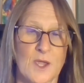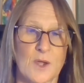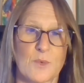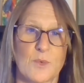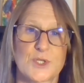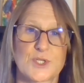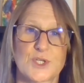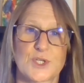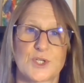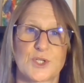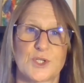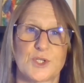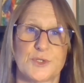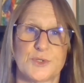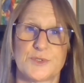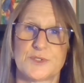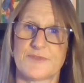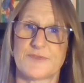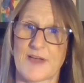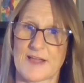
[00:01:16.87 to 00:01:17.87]
which
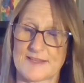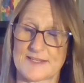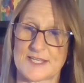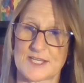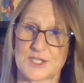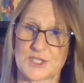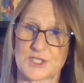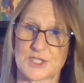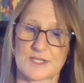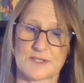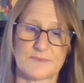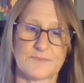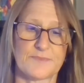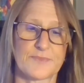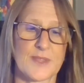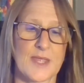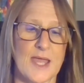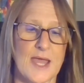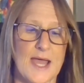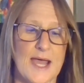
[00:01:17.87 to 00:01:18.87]
includes validation
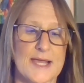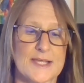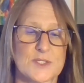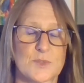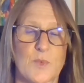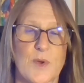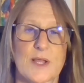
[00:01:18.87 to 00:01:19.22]
as